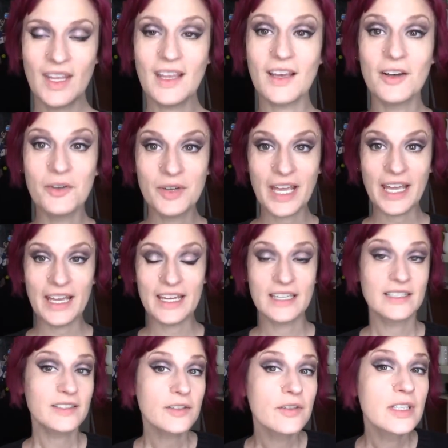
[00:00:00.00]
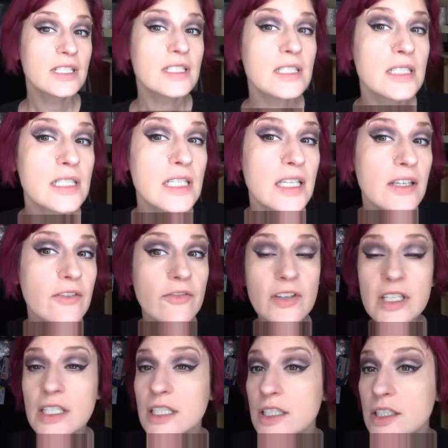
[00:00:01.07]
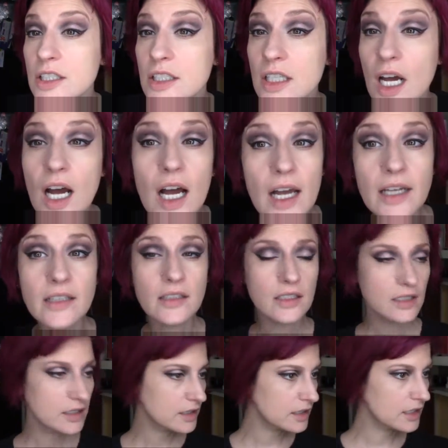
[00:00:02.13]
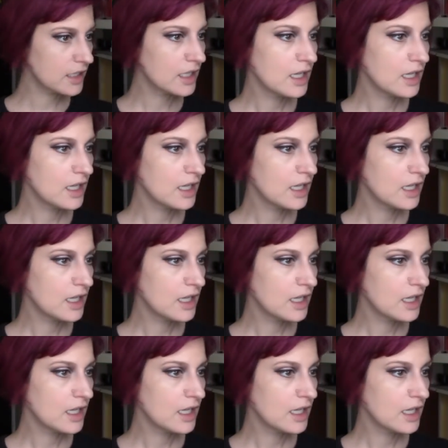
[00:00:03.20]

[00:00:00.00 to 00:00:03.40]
Okay, so this is the finished eye look.